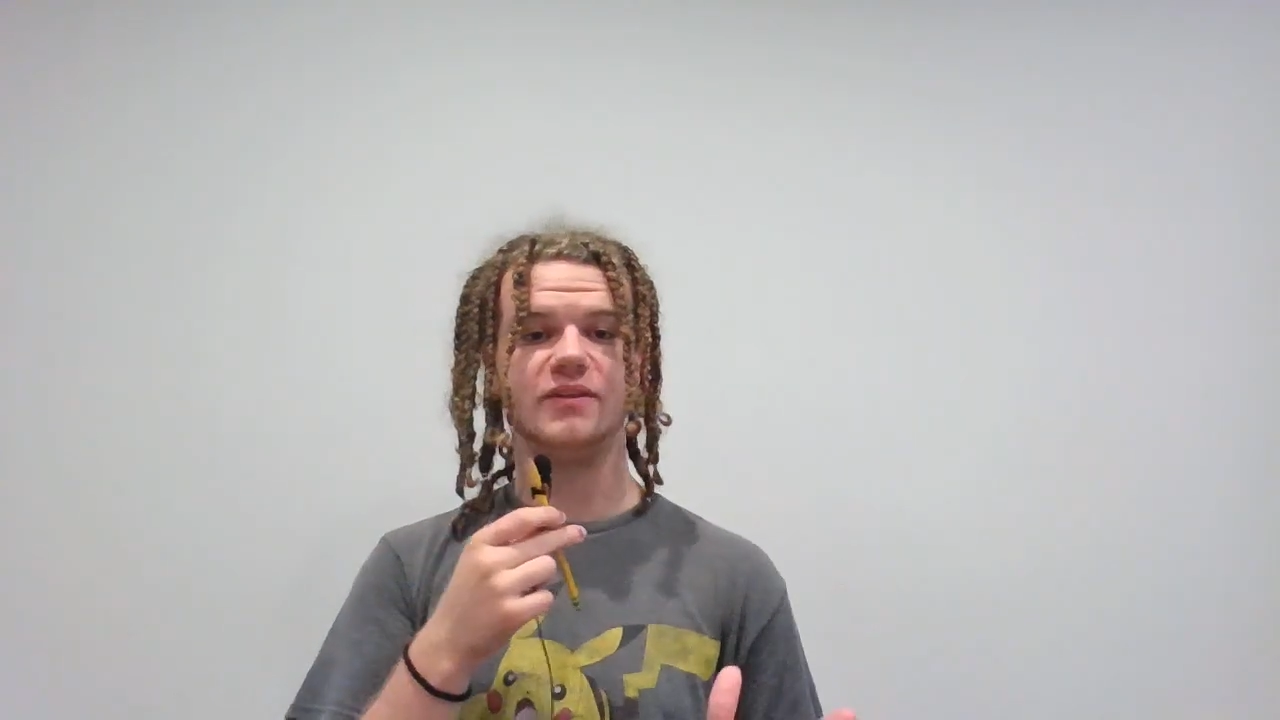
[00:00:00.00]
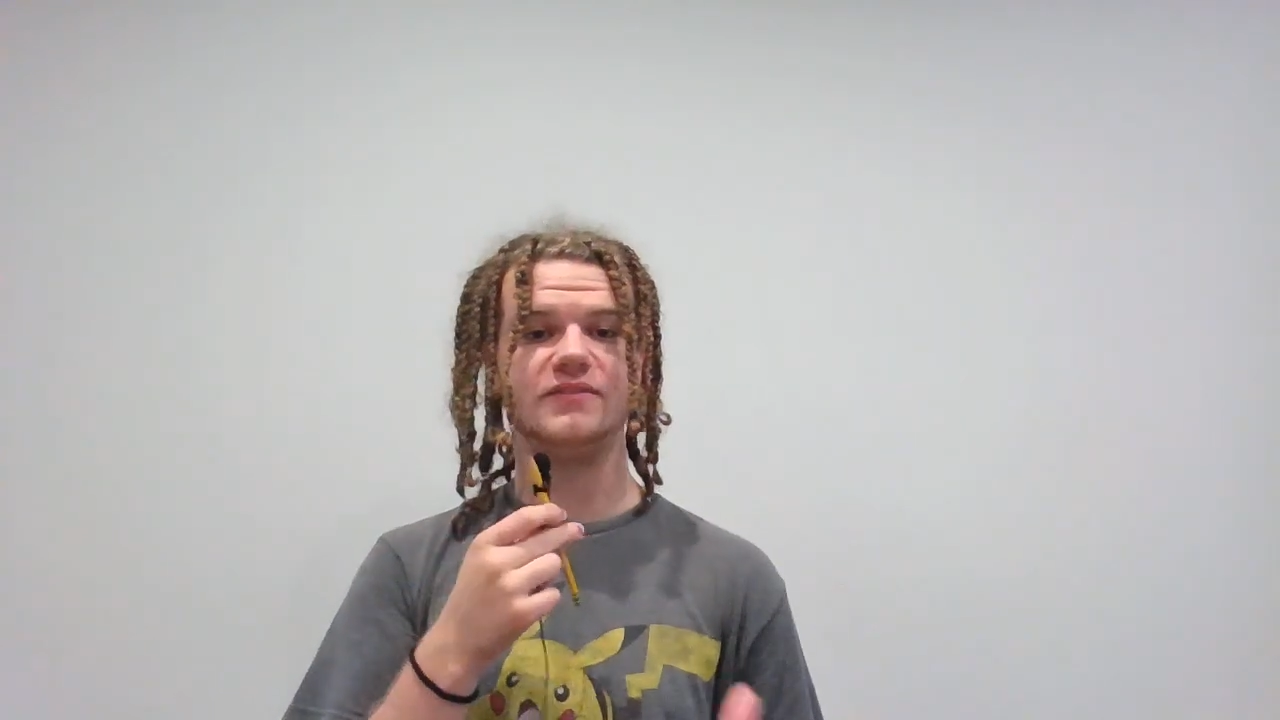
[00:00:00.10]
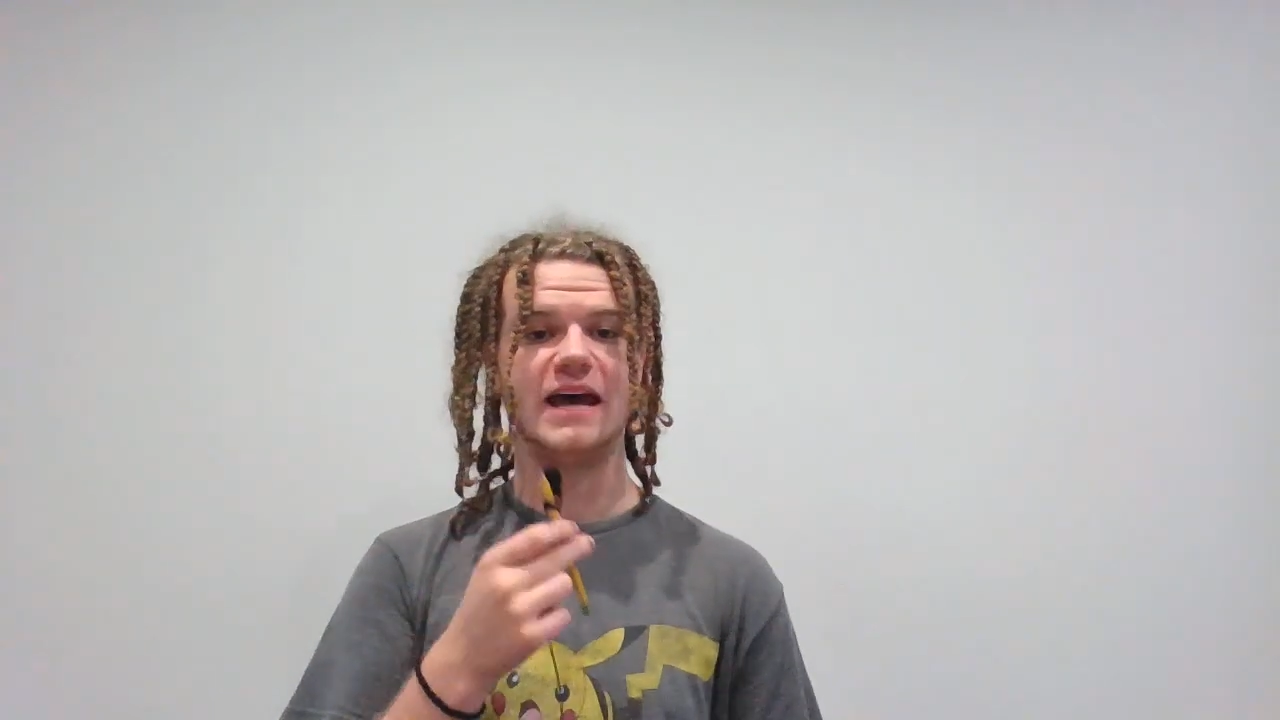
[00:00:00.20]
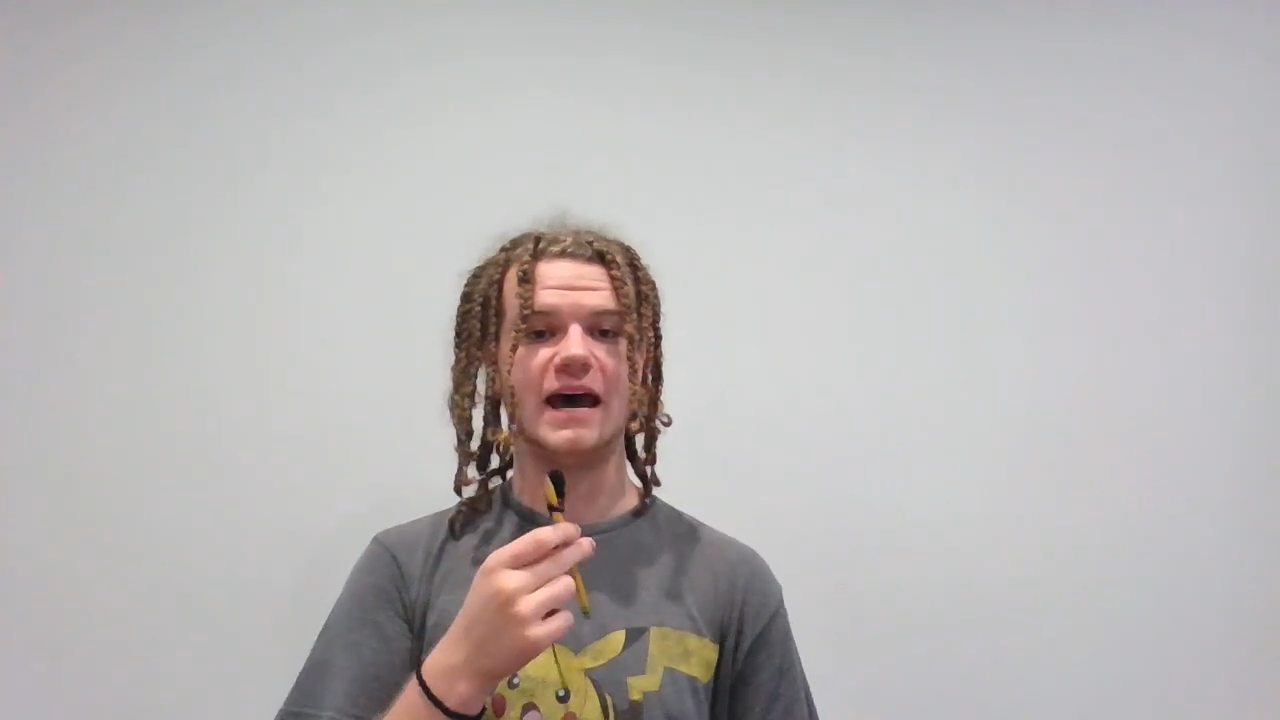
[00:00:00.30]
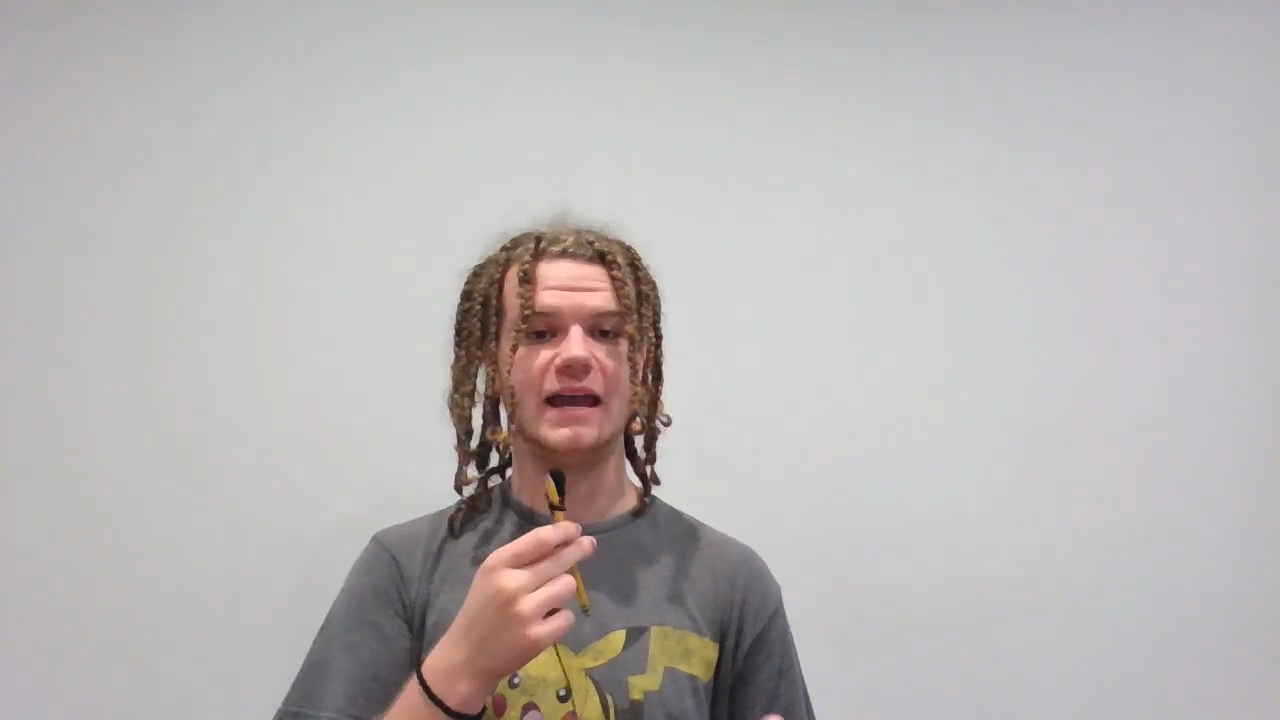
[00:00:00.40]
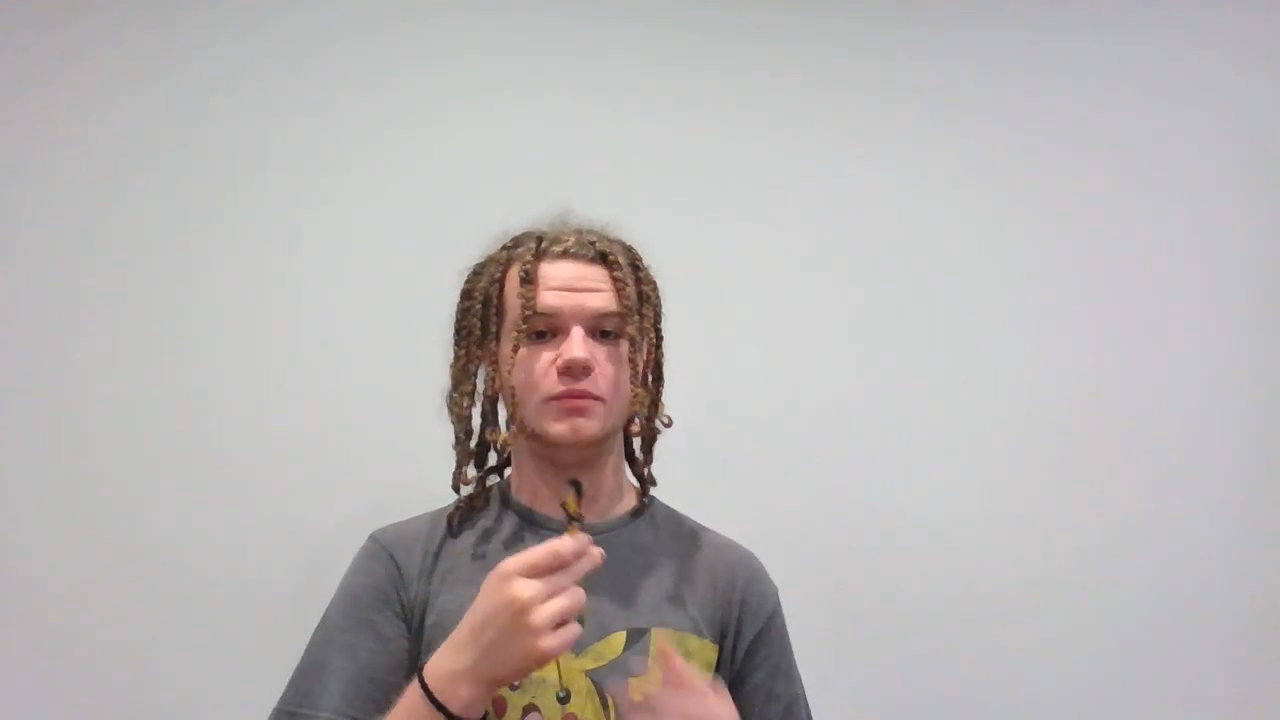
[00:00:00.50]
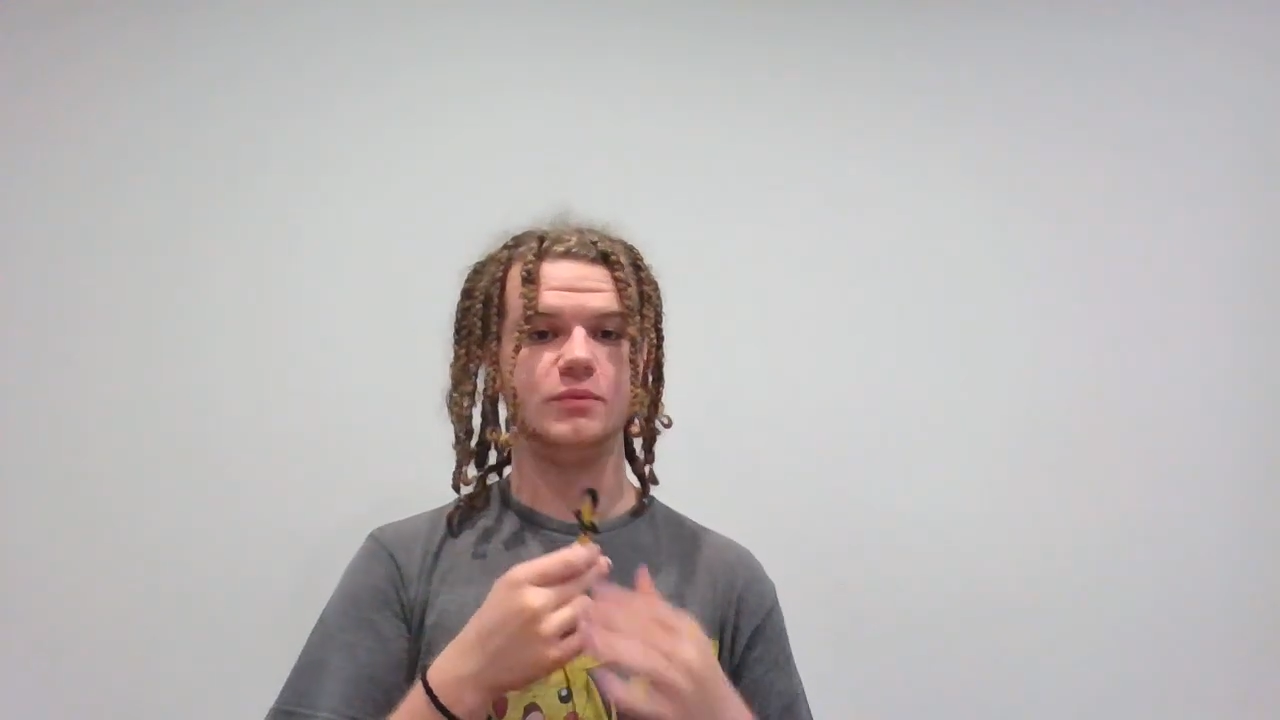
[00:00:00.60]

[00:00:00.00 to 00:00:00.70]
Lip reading: have died,